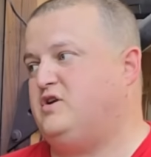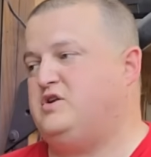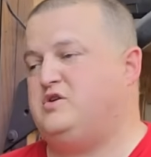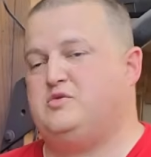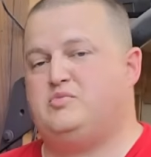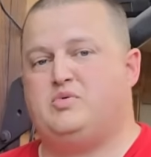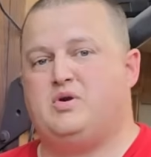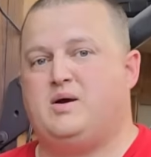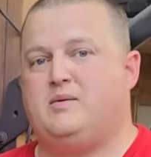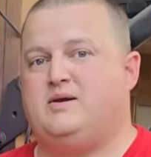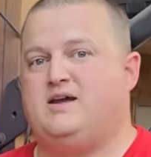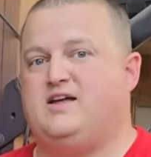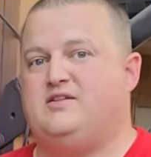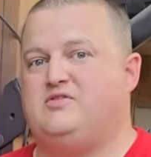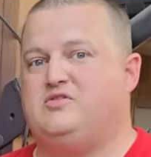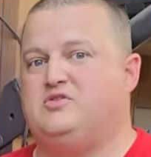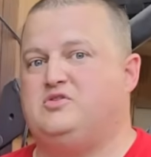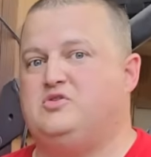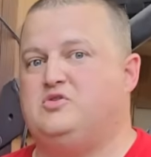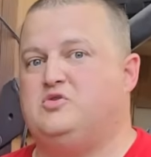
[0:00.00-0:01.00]
you probably have
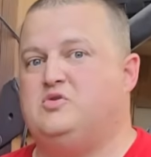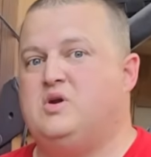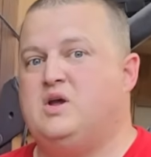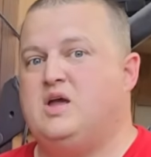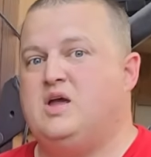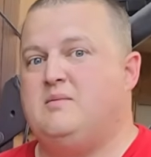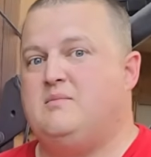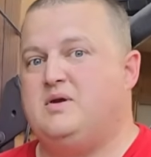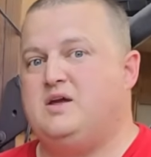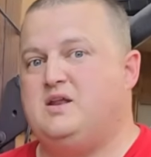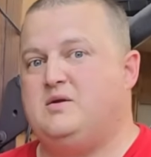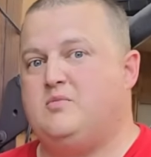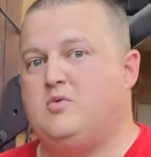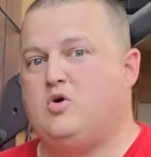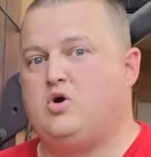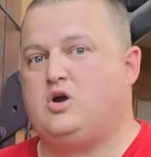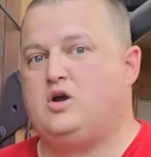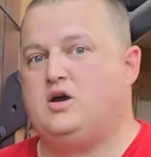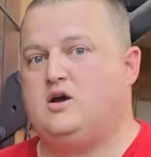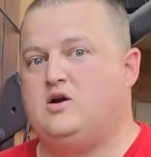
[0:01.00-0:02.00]
to do many
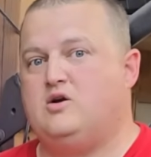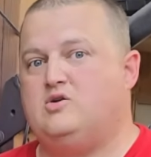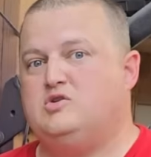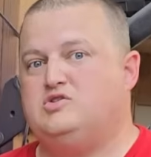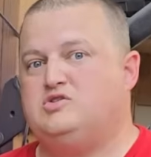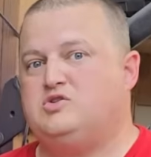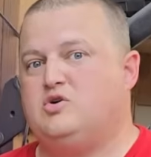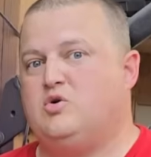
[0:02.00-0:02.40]
more coats